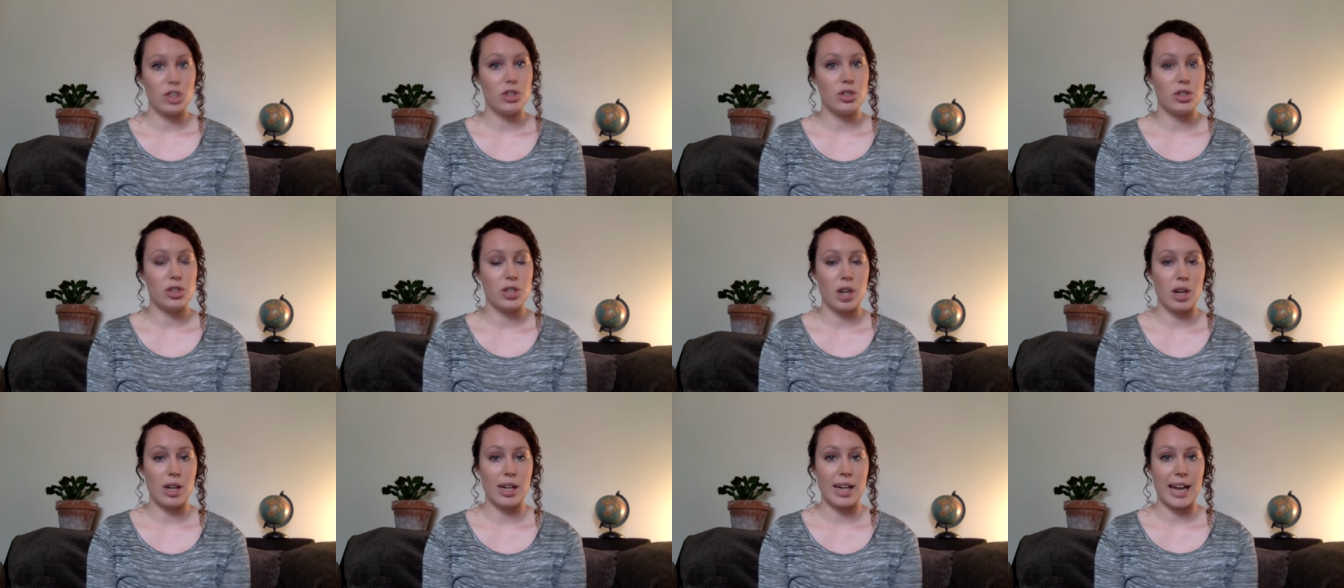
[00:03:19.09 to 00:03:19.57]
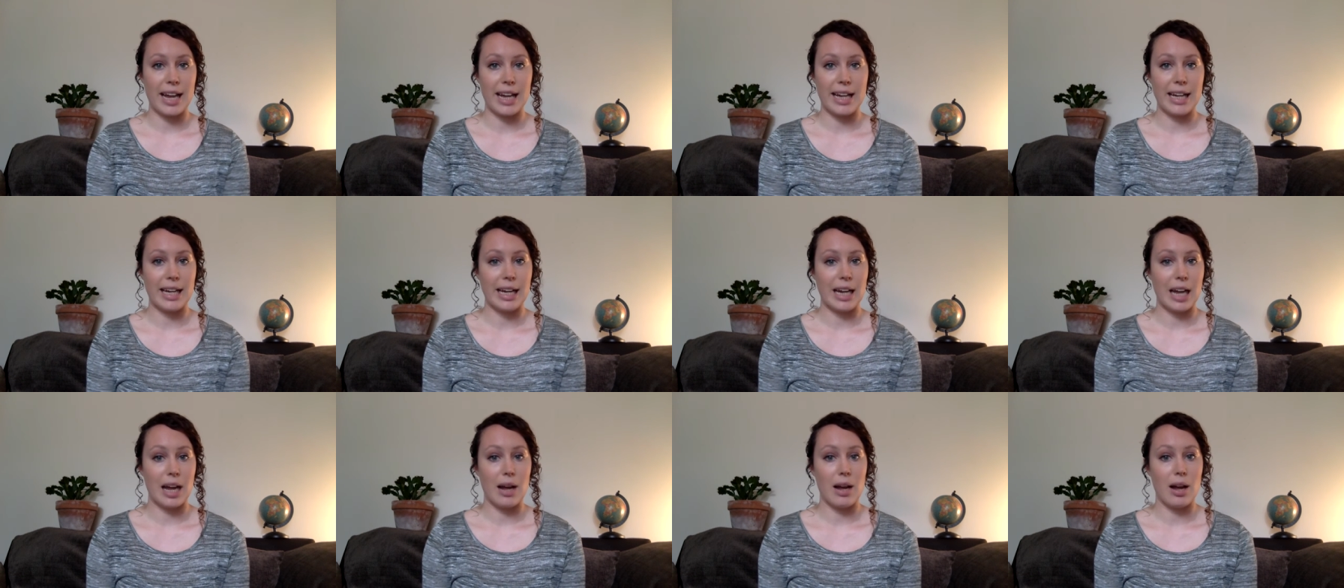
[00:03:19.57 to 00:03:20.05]
you start
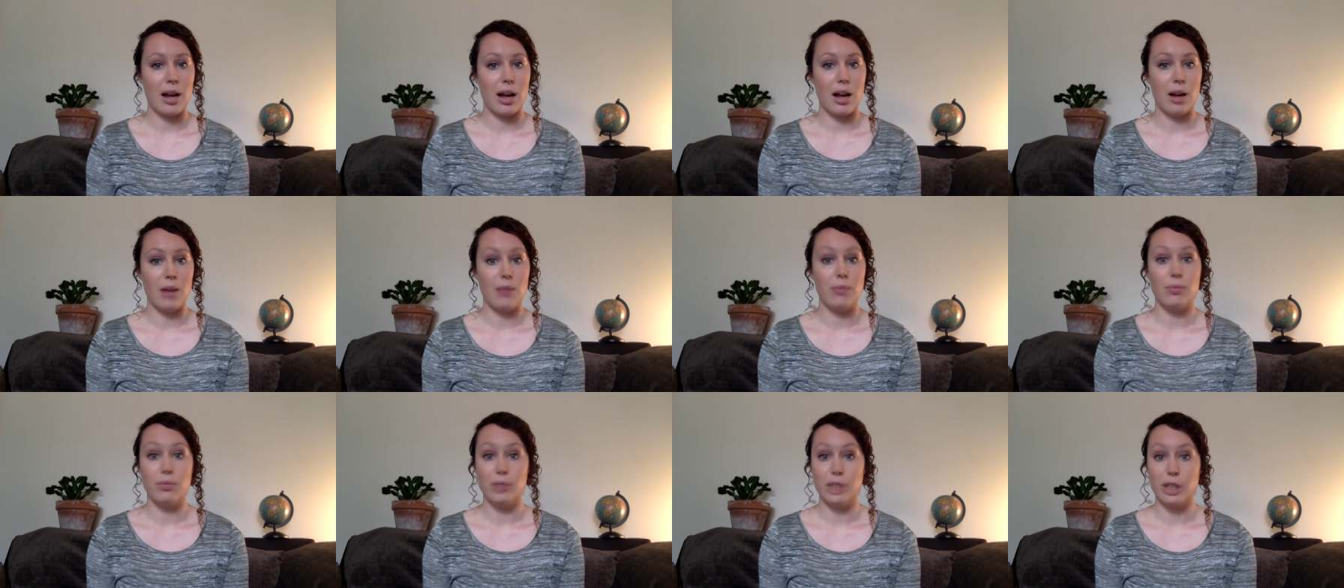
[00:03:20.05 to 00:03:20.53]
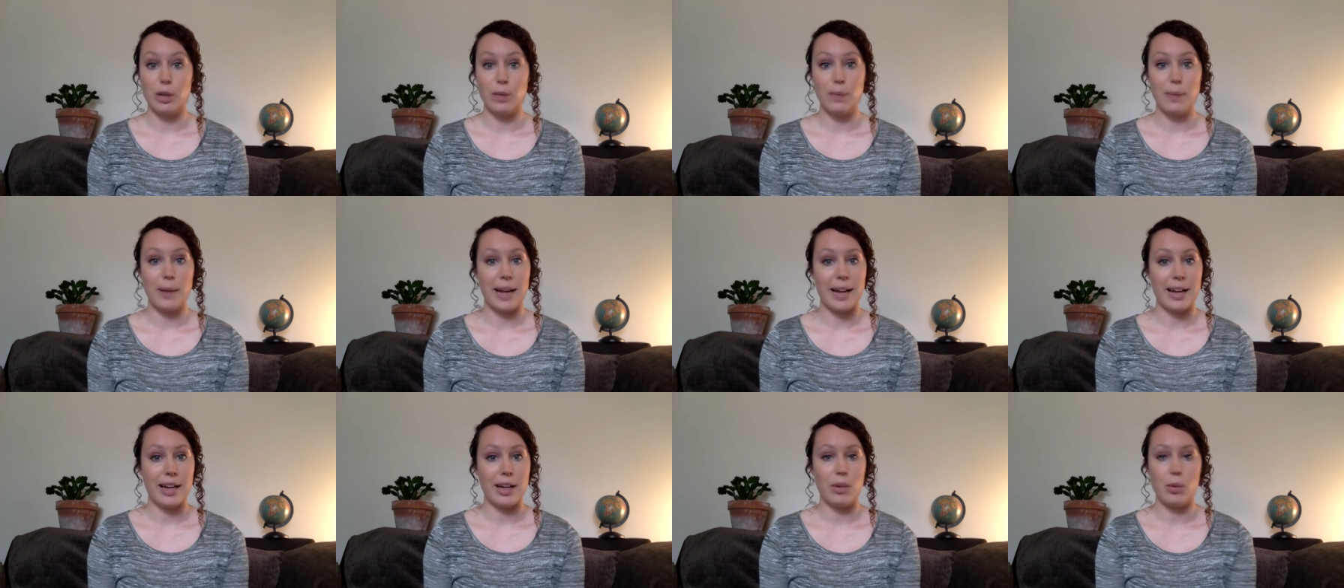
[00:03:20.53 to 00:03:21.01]
getting real
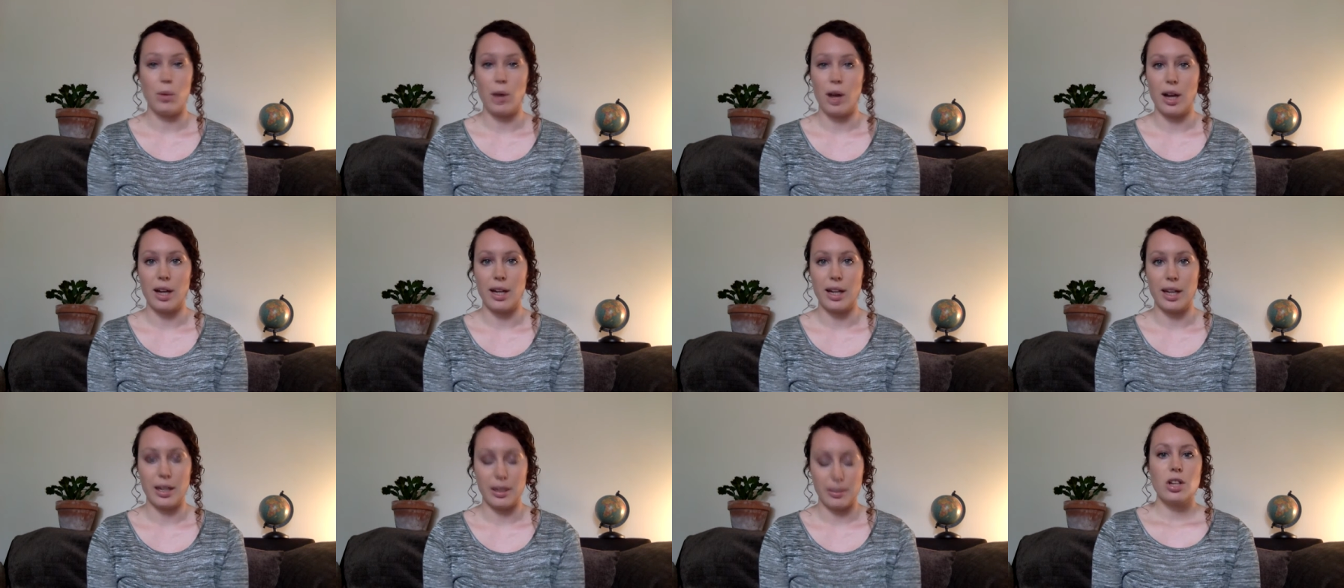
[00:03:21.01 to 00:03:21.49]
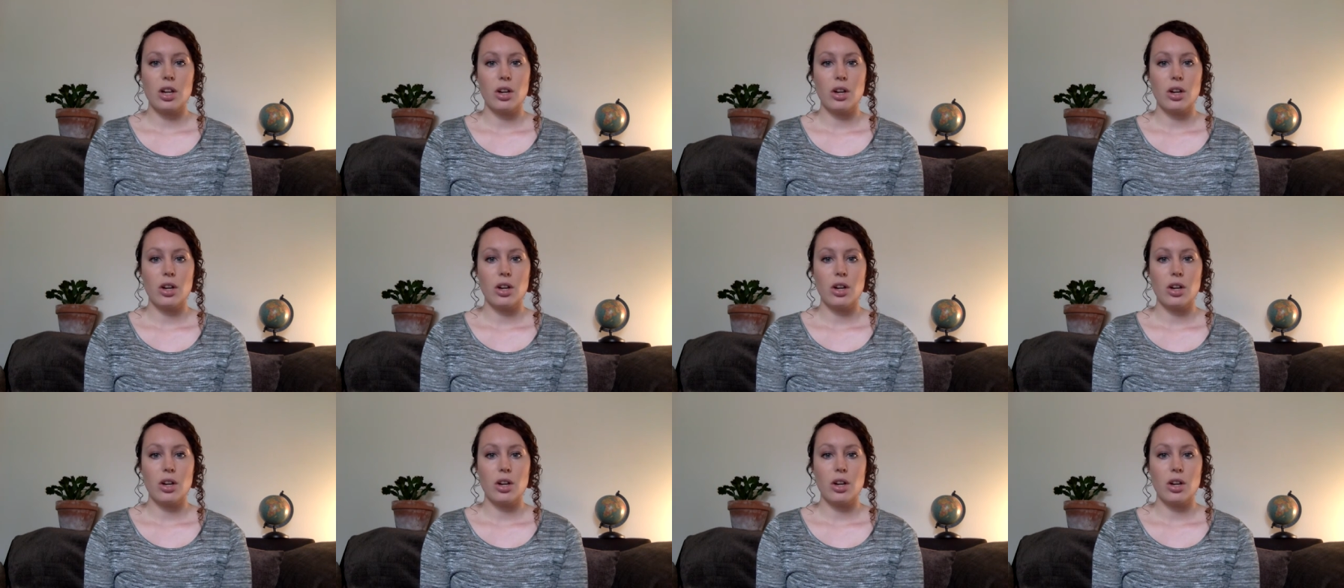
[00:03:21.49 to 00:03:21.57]
paying work in.